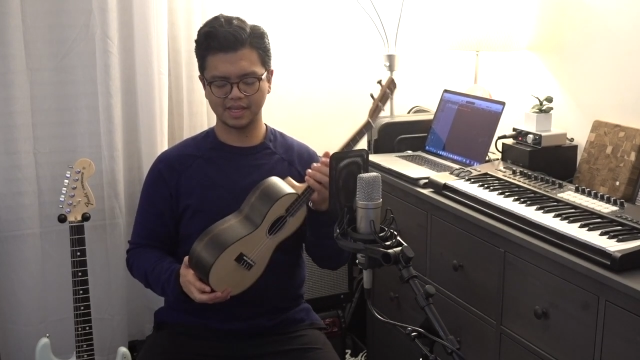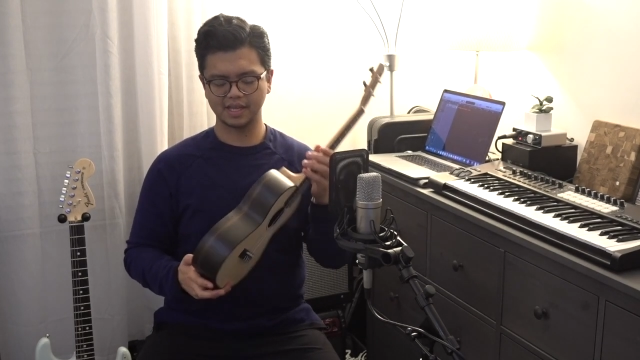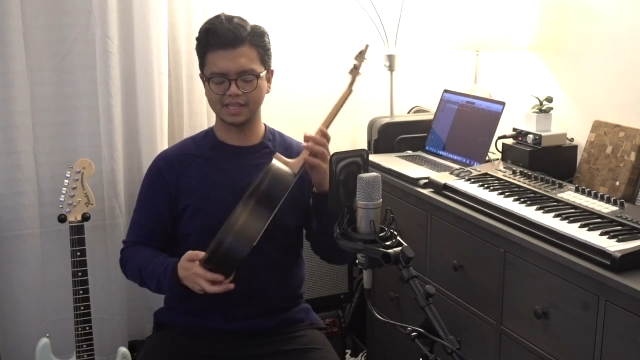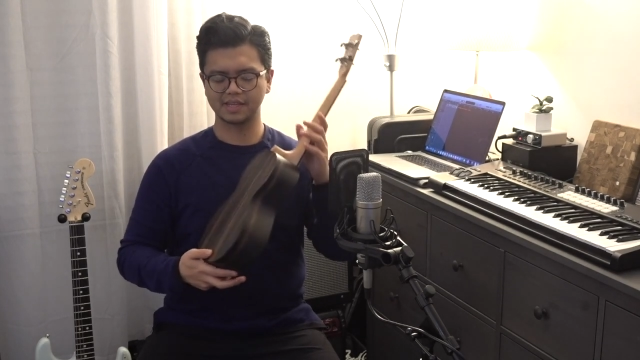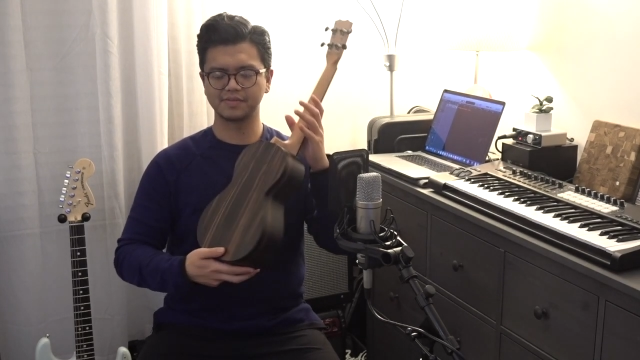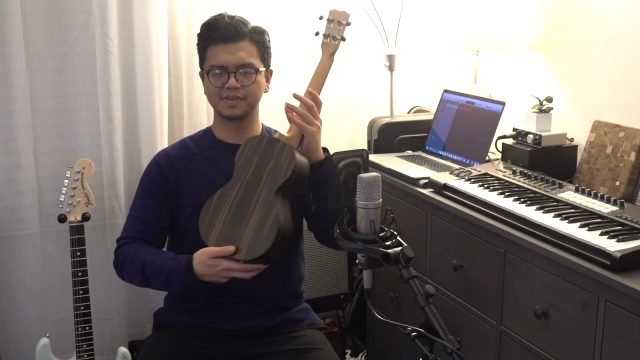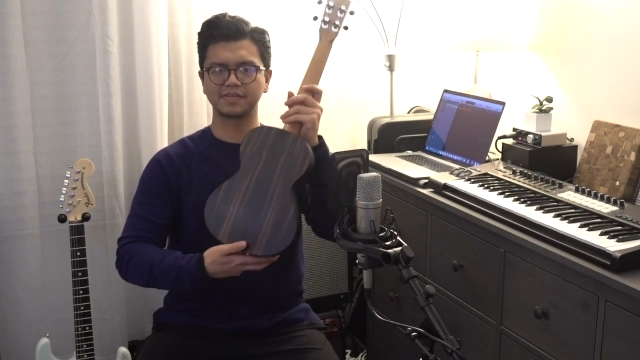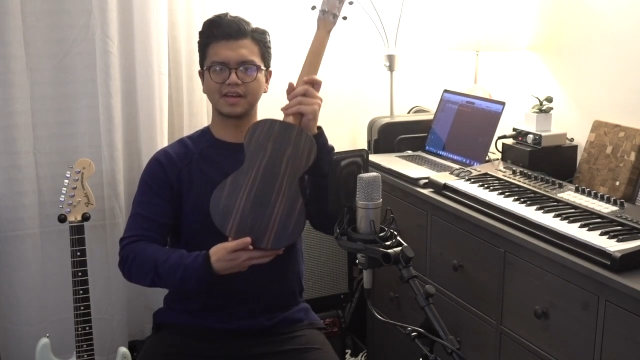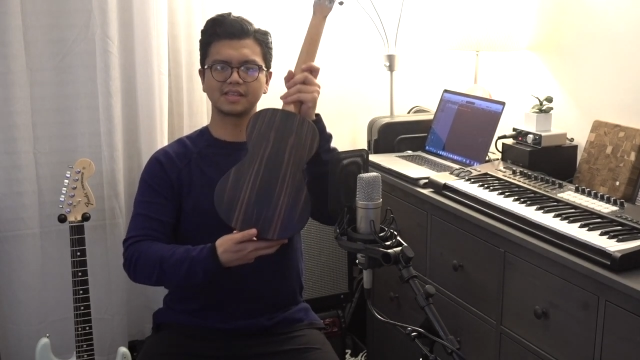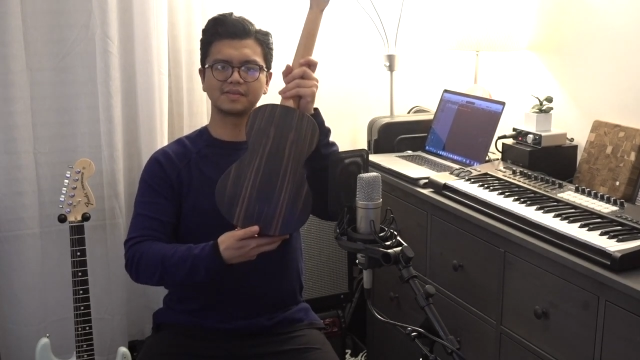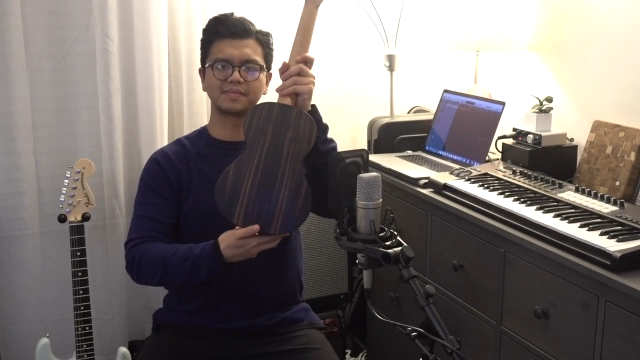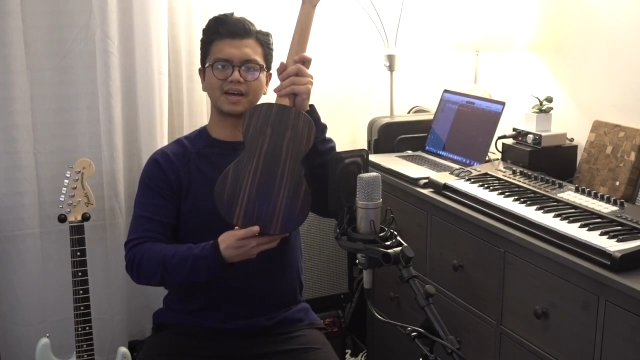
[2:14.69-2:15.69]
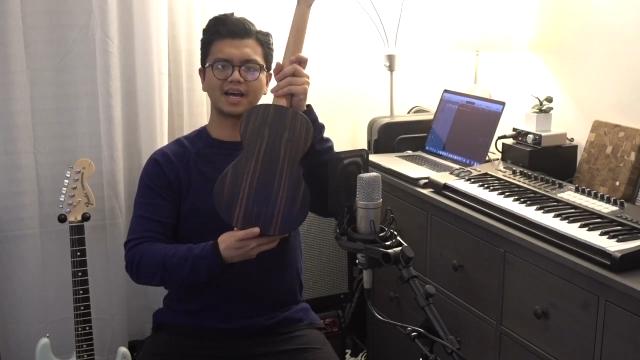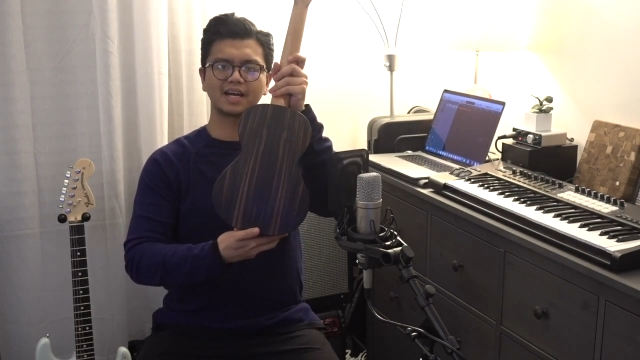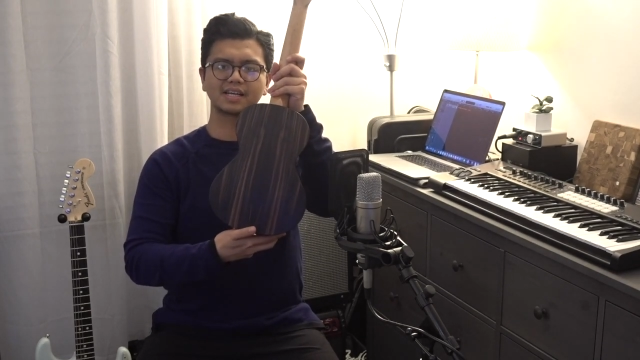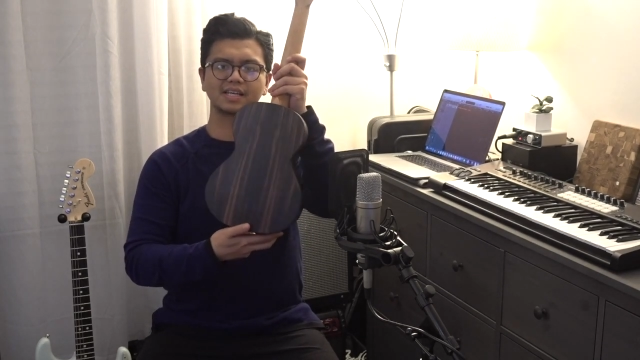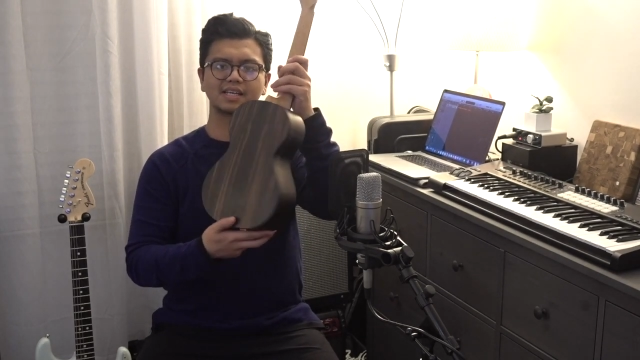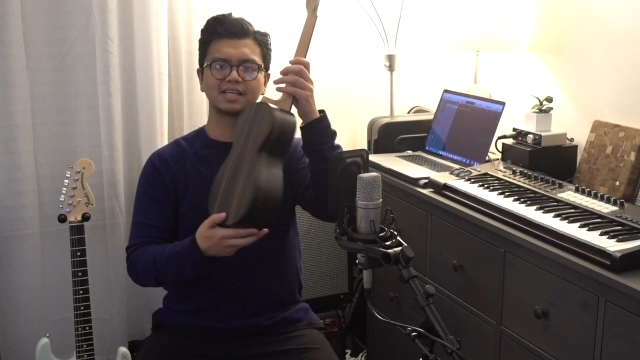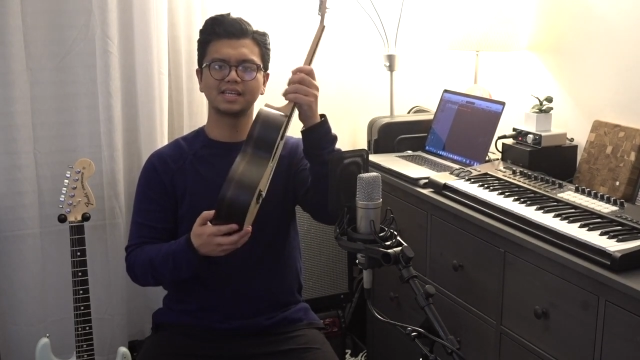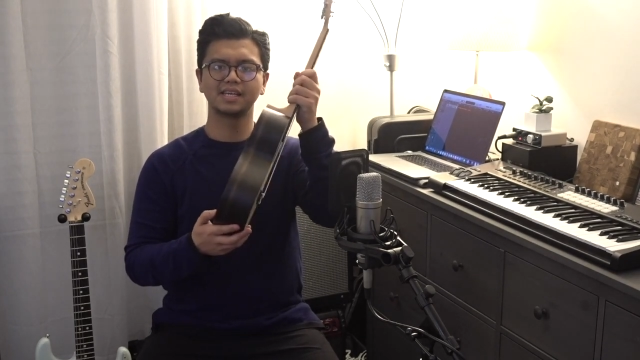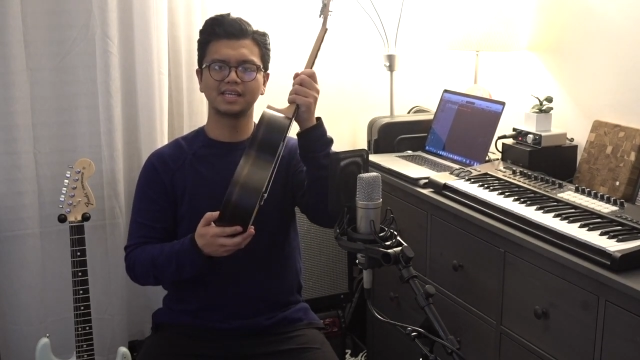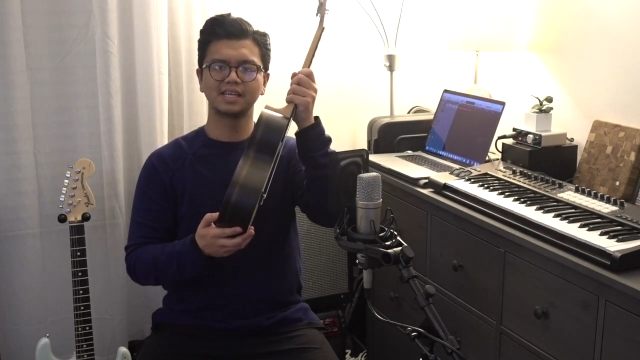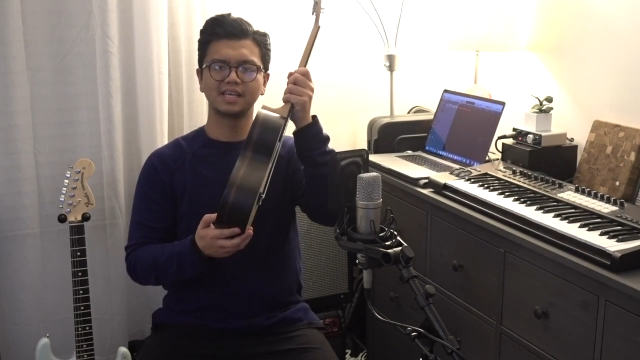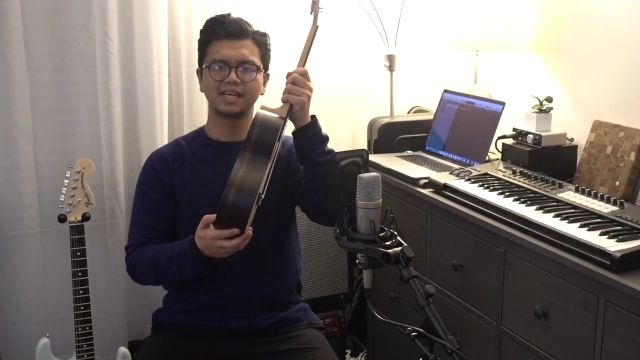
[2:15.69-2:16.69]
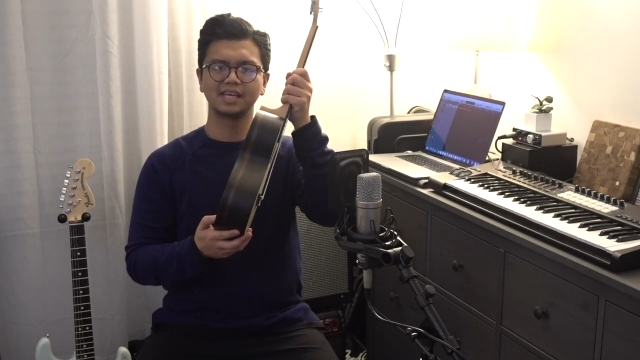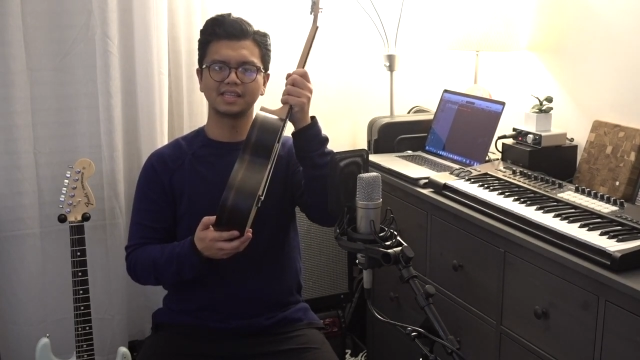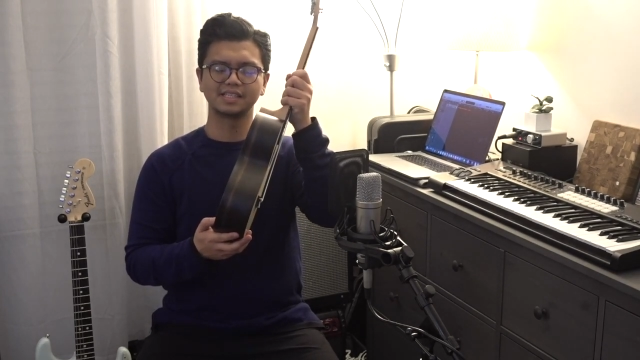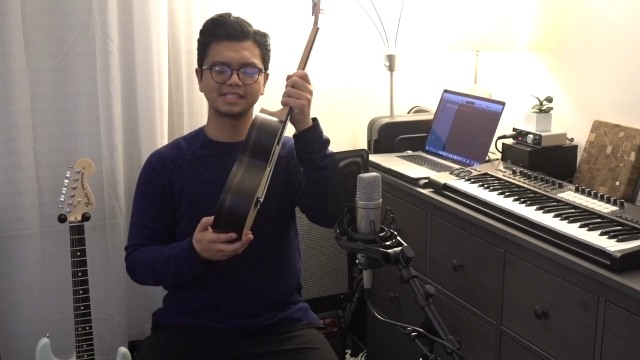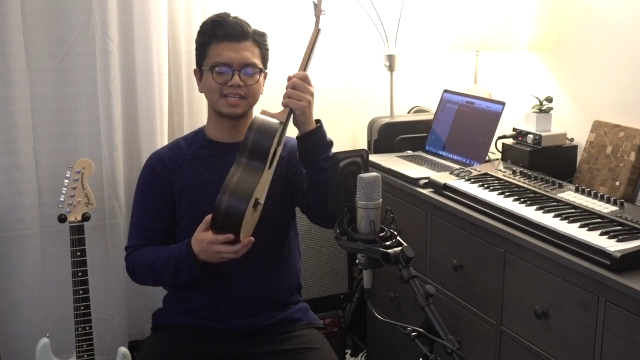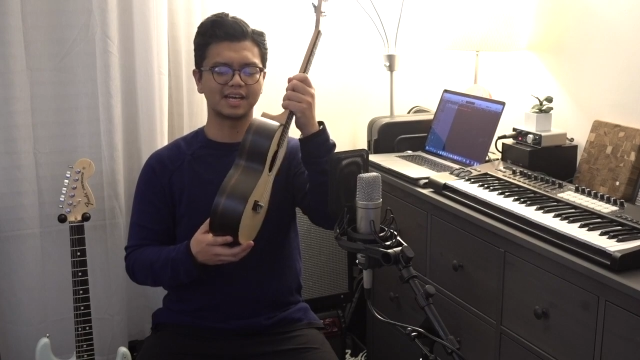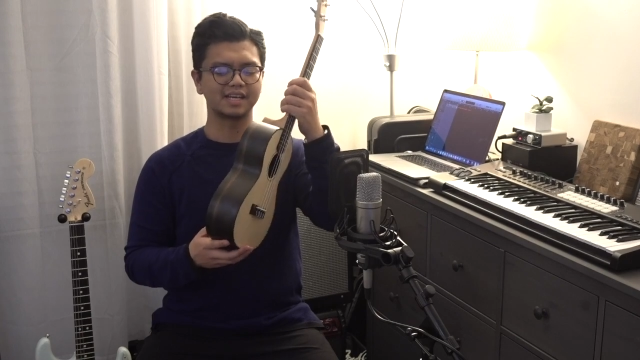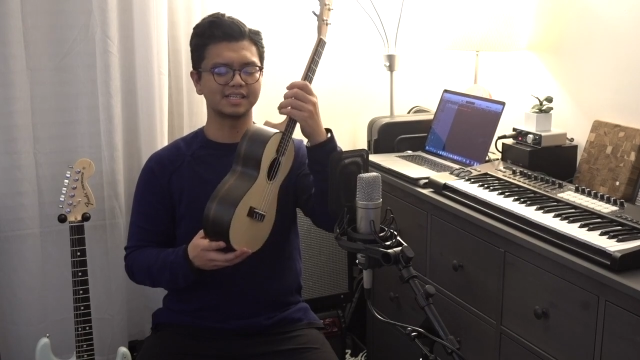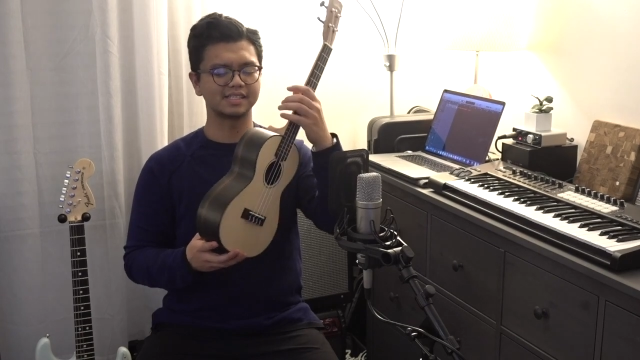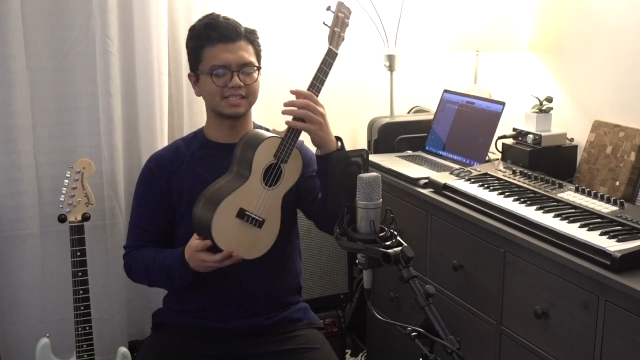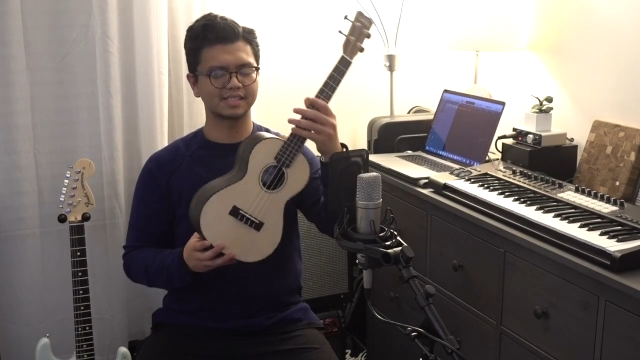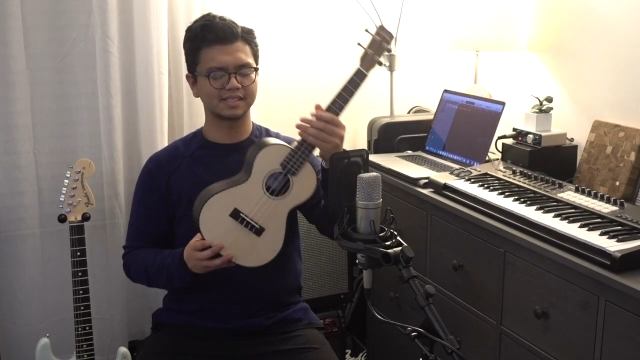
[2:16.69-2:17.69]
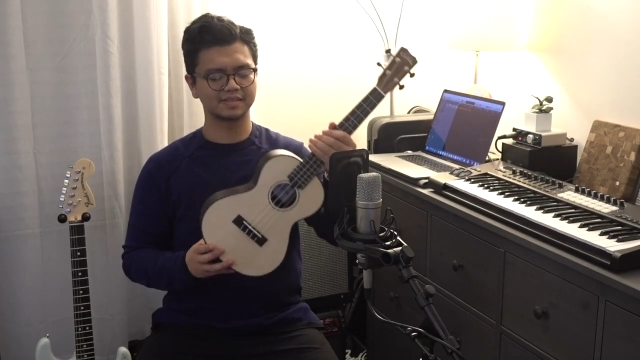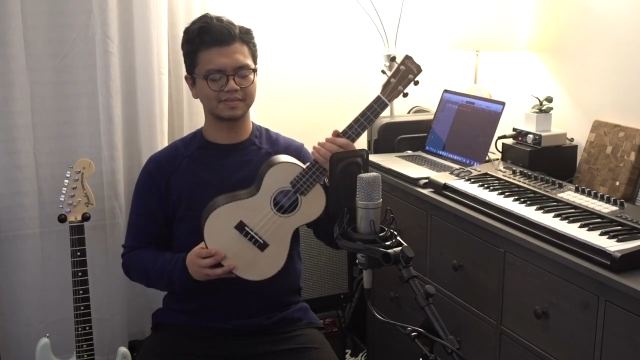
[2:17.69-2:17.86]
And then we've got the back and the sides.